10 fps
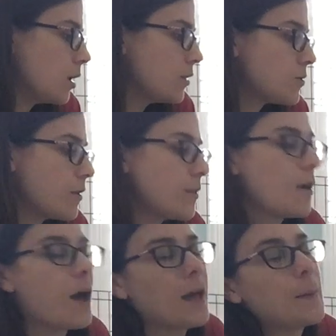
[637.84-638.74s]
So I
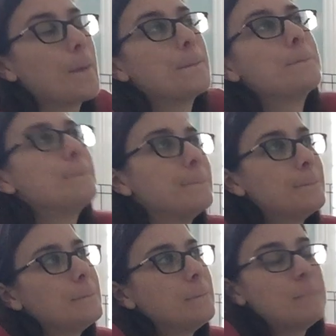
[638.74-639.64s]
thought,
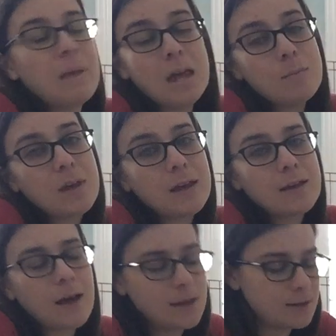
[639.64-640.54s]
maybe
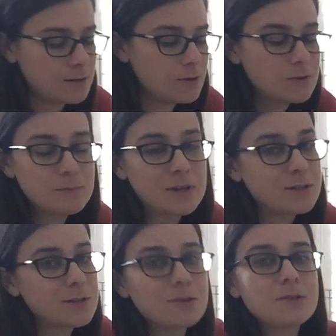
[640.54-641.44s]
I can use my
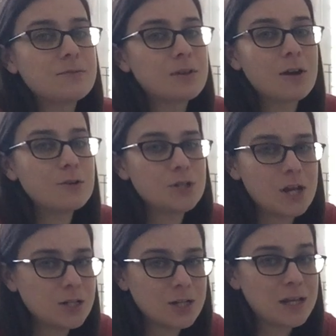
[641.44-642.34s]
skills of
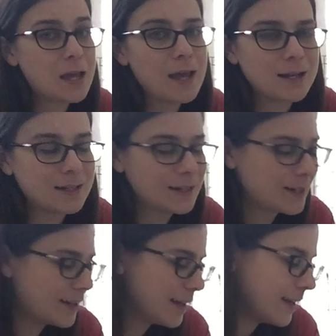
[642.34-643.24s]
negotiation again
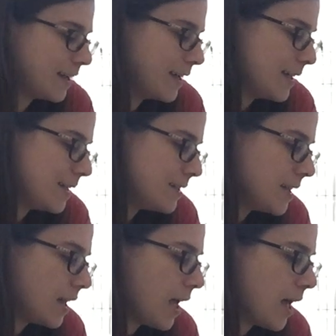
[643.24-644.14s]
to
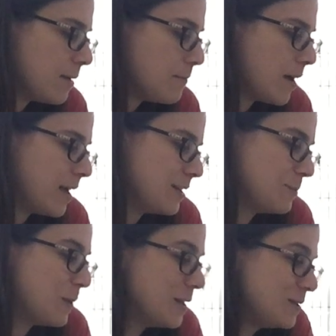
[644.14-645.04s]
get my
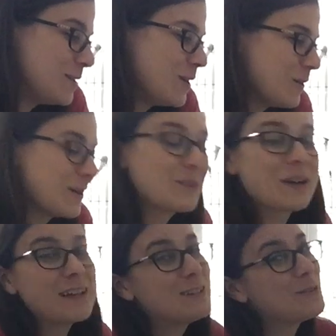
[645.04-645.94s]
husband to
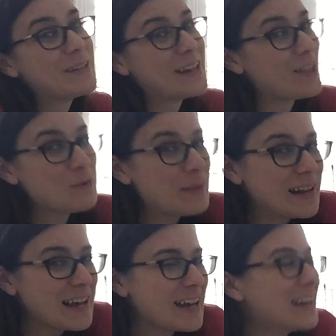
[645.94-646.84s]
agree to another
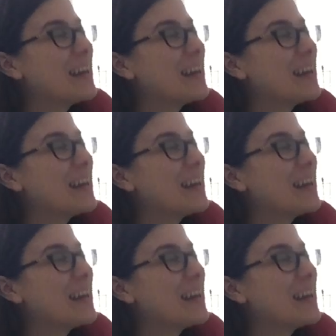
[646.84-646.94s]
bunny